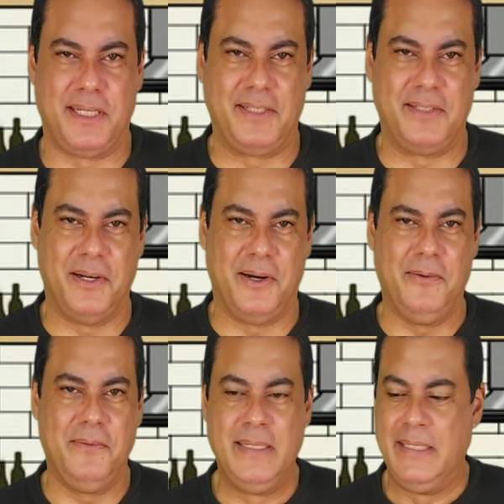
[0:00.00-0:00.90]
man, you
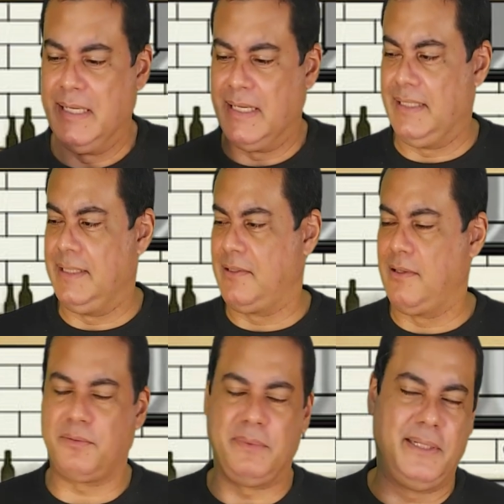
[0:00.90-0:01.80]
know? Guys, it
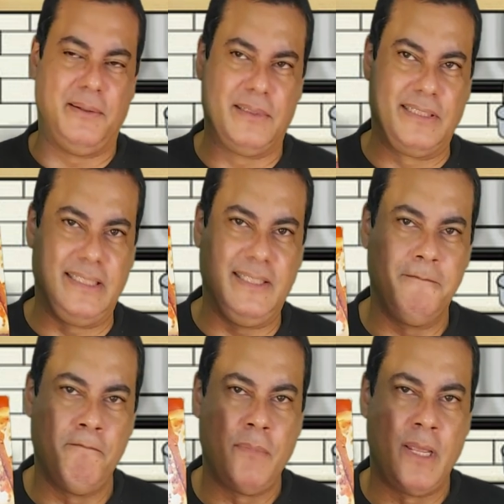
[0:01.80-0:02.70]
cost me
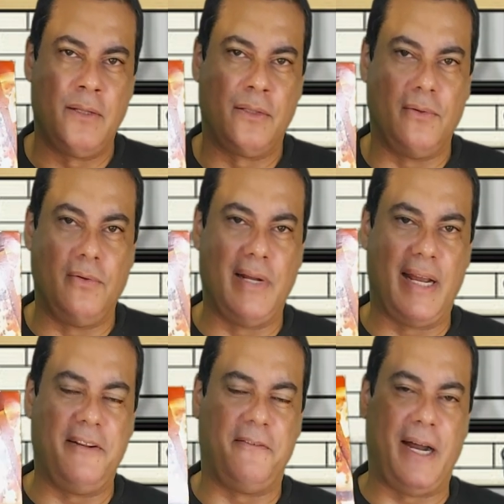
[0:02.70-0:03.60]
only
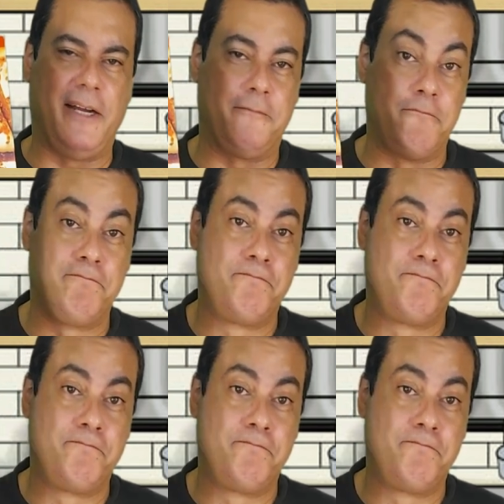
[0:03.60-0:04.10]
$2.95.